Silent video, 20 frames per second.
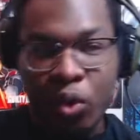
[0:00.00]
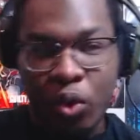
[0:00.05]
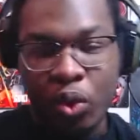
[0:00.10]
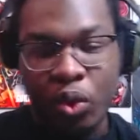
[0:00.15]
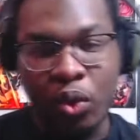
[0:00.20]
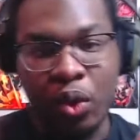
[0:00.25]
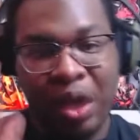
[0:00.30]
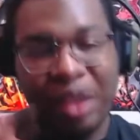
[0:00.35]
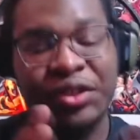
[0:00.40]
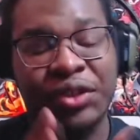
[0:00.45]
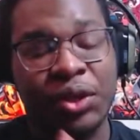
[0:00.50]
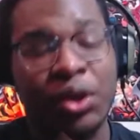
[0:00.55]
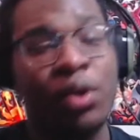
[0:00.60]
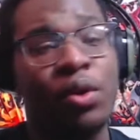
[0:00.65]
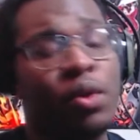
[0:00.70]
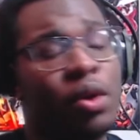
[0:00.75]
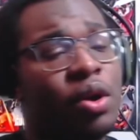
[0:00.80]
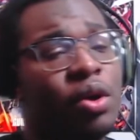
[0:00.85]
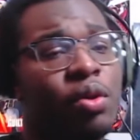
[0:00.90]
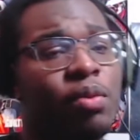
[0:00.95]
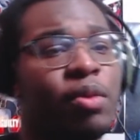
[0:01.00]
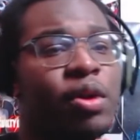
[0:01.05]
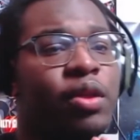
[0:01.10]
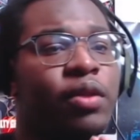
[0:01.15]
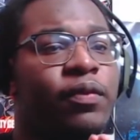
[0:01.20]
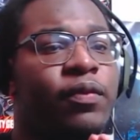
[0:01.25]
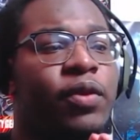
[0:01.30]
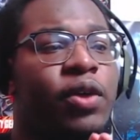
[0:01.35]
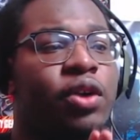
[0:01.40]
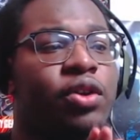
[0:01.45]
What's going on,
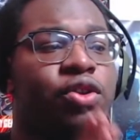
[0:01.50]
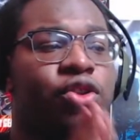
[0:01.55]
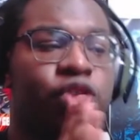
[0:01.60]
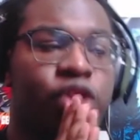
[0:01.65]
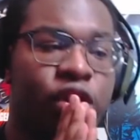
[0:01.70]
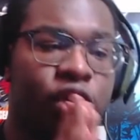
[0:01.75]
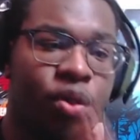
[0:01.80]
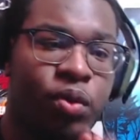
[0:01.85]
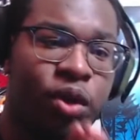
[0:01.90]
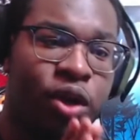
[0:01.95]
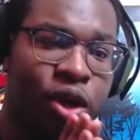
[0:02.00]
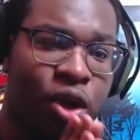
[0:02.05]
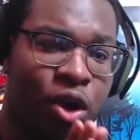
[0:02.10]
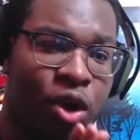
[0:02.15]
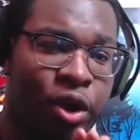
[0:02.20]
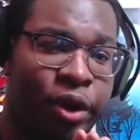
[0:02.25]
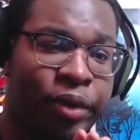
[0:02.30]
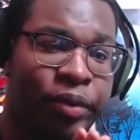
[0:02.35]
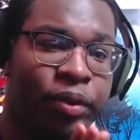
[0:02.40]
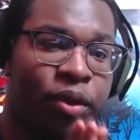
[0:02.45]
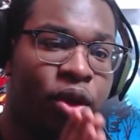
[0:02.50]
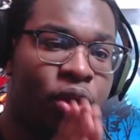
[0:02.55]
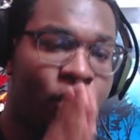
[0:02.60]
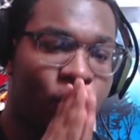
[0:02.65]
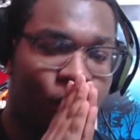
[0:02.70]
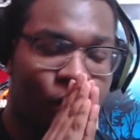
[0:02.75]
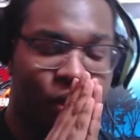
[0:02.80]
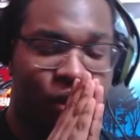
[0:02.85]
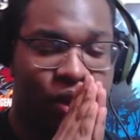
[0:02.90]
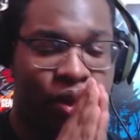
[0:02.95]
motherfuckers? Here we are
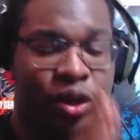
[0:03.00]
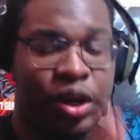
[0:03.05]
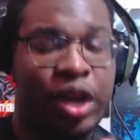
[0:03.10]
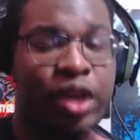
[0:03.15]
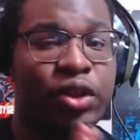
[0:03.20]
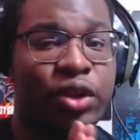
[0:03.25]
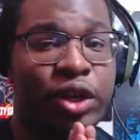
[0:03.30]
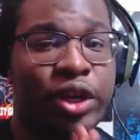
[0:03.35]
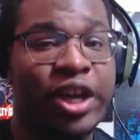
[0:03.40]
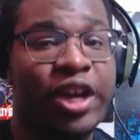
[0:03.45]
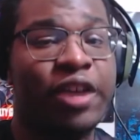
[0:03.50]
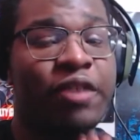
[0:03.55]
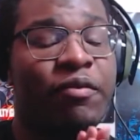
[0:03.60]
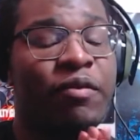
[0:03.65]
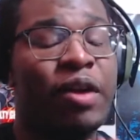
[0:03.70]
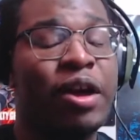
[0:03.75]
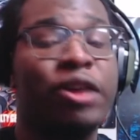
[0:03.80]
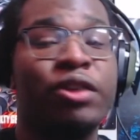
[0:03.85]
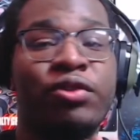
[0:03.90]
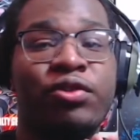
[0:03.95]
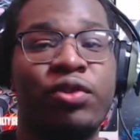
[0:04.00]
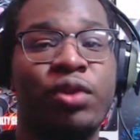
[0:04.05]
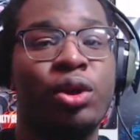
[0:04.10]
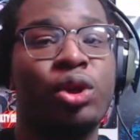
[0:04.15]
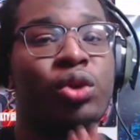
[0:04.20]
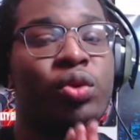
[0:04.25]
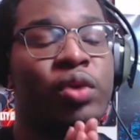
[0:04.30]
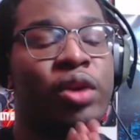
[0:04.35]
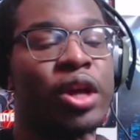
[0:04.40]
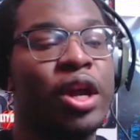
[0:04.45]
with another King of Fighters
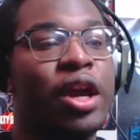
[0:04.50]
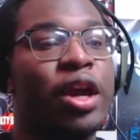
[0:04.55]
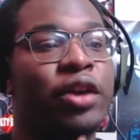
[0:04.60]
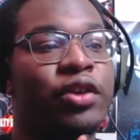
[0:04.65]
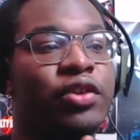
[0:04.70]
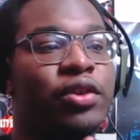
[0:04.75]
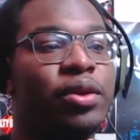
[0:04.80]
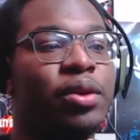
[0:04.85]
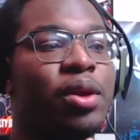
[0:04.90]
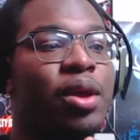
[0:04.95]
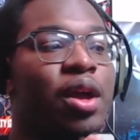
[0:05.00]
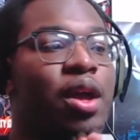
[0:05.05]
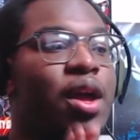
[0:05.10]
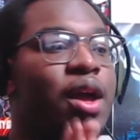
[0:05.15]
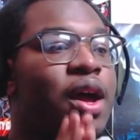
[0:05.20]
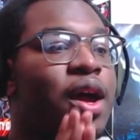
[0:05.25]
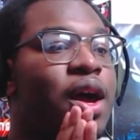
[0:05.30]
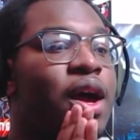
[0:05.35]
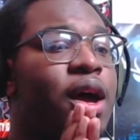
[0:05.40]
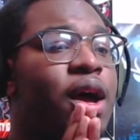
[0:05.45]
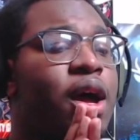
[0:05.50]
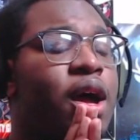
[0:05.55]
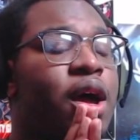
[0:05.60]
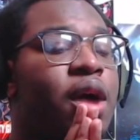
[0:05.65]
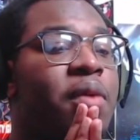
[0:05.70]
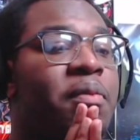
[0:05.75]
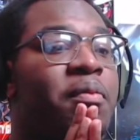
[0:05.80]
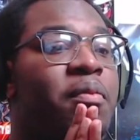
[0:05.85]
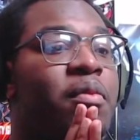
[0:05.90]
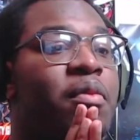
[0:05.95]
trailer reaction.
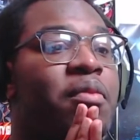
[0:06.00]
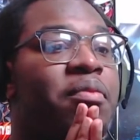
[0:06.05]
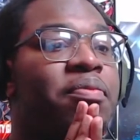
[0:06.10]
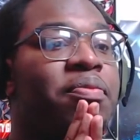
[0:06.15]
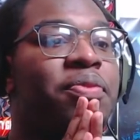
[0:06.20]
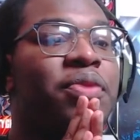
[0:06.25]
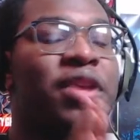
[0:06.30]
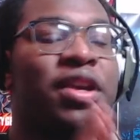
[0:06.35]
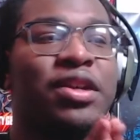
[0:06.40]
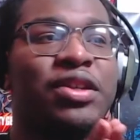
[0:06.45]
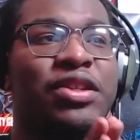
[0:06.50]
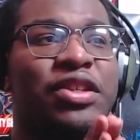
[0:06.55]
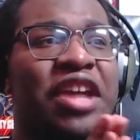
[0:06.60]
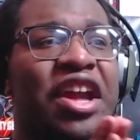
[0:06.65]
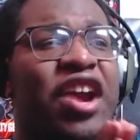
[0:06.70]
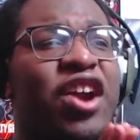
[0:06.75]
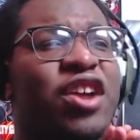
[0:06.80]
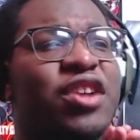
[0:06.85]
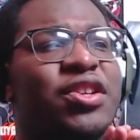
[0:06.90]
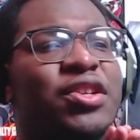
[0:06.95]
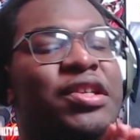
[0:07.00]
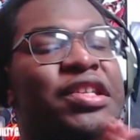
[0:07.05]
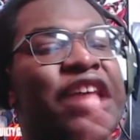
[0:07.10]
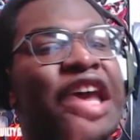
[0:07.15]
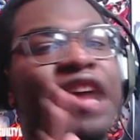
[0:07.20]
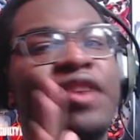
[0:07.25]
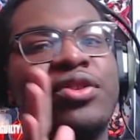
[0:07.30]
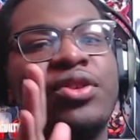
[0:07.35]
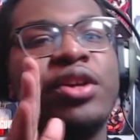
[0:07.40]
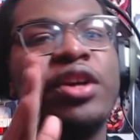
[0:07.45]
Um, this character is
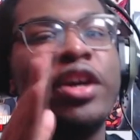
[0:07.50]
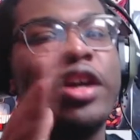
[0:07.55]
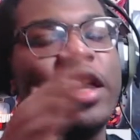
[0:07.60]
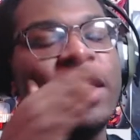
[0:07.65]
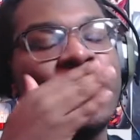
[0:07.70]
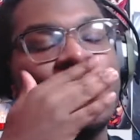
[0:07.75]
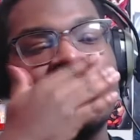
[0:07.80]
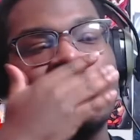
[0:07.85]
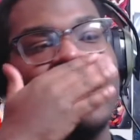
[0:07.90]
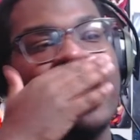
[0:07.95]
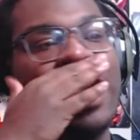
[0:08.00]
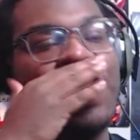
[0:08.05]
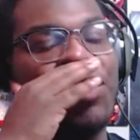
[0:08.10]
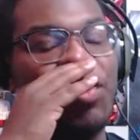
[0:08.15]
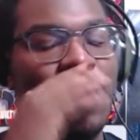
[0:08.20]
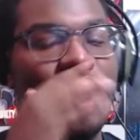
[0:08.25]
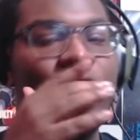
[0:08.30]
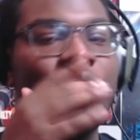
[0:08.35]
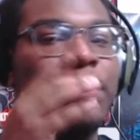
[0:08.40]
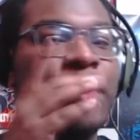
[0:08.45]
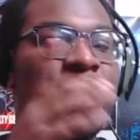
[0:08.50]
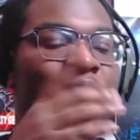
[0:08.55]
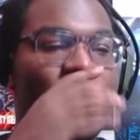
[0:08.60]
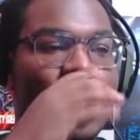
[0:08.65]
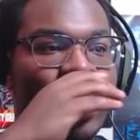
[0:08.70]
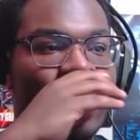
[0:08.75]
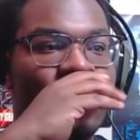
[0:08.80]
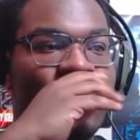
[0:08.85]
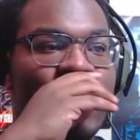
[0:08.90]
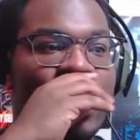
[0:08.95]
actually a character I tried to play in
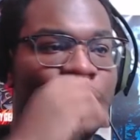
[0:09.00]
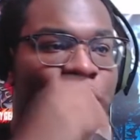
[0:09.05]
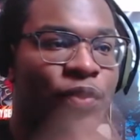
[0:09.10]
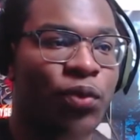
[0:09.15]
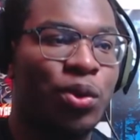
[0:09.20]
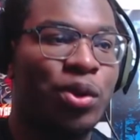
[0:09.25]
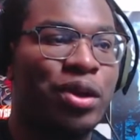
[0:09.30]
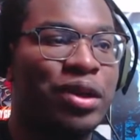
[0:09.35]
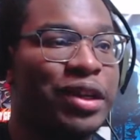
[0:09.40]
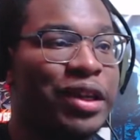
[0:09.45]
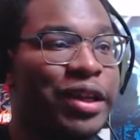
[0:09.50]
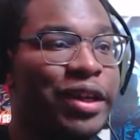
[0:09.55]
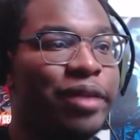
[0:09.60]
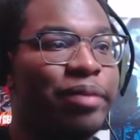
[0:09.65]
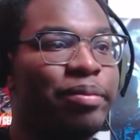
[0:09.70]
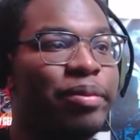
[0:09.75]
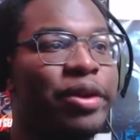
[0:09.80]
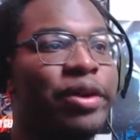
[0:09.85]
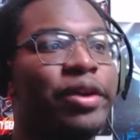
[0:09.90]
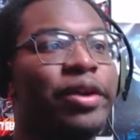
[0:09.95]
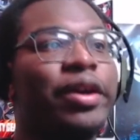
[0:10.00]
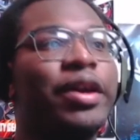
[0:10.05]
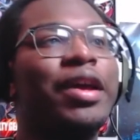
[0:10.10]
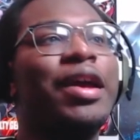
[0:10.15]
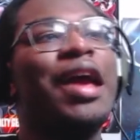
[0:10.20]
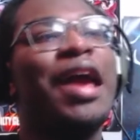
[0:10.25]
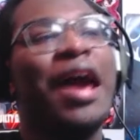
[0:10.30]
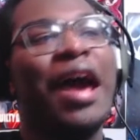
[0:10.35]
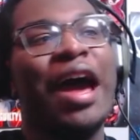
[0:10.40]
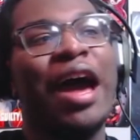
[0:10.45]
King of Fighters 14, but
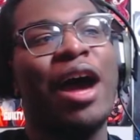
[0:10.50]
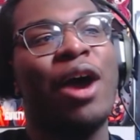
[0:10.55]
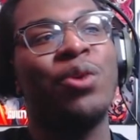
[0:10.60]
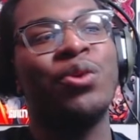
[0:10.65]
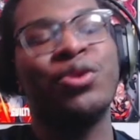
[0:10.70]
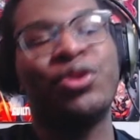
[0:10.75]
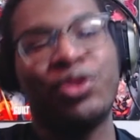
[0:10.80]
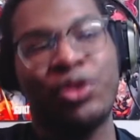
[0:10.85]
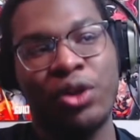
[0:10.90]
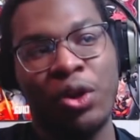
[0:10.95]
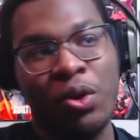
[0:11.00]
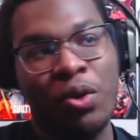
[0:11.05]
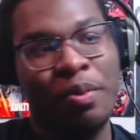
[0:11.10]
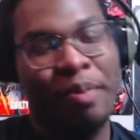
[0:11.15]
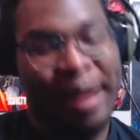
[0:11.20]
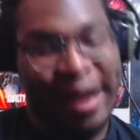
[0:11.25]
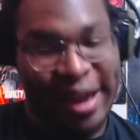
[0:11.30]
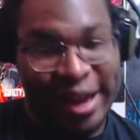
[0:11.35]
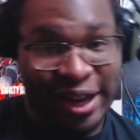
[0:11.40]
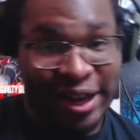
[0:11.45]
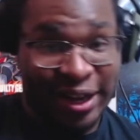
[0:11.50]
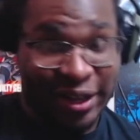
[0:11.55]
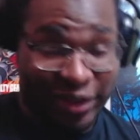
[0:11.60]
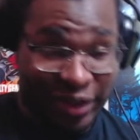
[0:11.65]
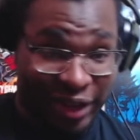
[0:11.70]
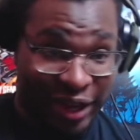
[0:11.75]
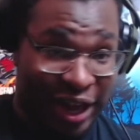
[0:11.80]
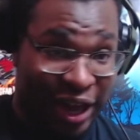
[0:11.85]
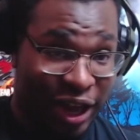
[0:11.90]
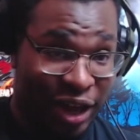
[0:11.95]
I was so bad at
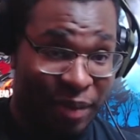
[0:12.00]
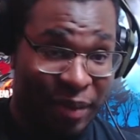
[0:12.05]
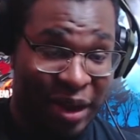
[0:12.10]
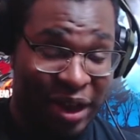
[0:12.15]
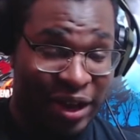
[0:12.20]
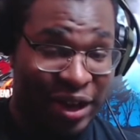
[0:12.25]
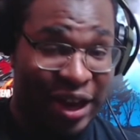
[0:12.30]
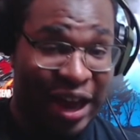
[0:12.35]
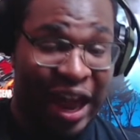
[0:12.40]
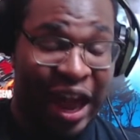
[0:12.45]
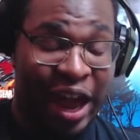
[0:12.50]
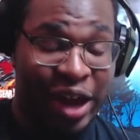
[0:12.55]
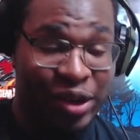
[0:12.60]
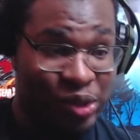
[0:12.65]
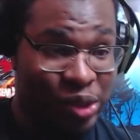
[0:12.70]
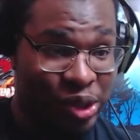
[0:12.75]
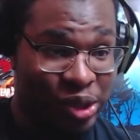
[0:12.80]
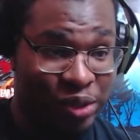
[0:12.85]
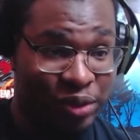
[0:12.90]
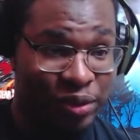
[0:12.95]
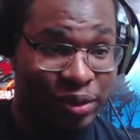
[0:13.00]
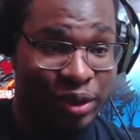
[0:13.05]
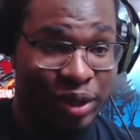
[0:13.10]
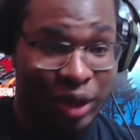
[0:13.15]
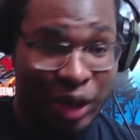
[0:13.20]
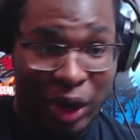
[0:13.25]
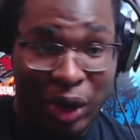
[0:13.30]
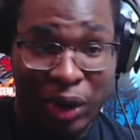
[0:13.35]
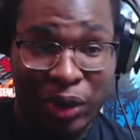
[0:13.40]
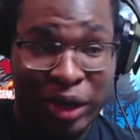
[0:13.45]
the game I didn't actually
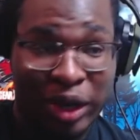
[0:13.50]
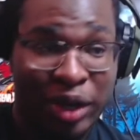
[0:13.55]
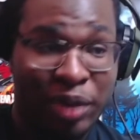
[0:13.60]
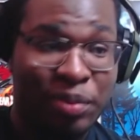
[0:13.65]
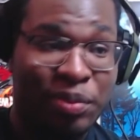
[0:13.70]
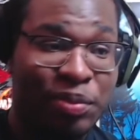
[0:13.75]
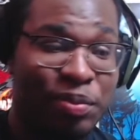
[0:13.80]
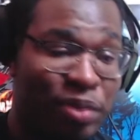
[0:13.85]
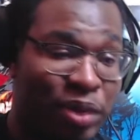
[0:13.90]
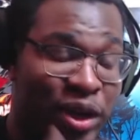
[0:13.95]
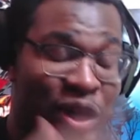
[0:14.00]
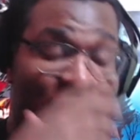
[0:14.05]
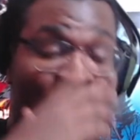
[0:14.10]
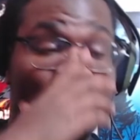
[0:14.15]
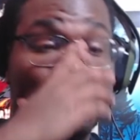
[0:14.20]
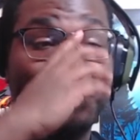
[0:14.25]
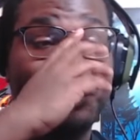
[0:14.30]
learn them. But